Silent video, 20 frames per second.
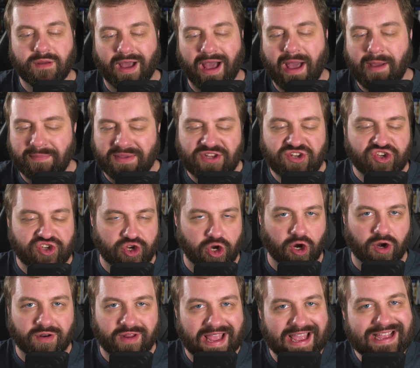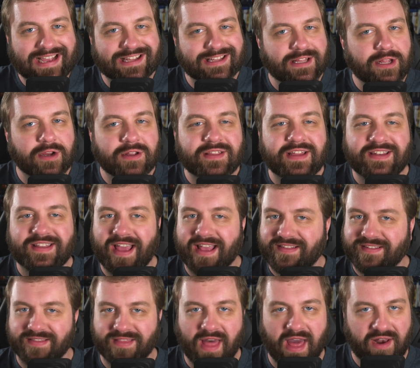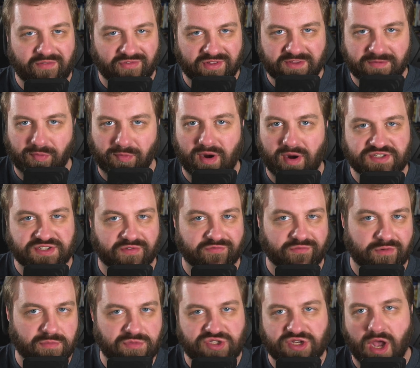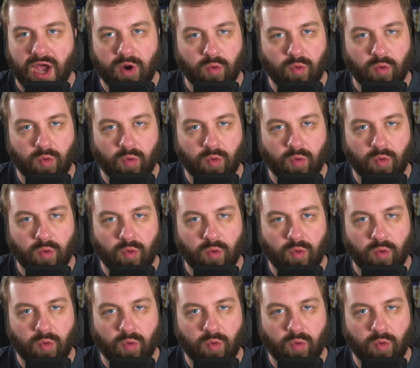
I mean, sure, it clearly takes a lot of inspiration from John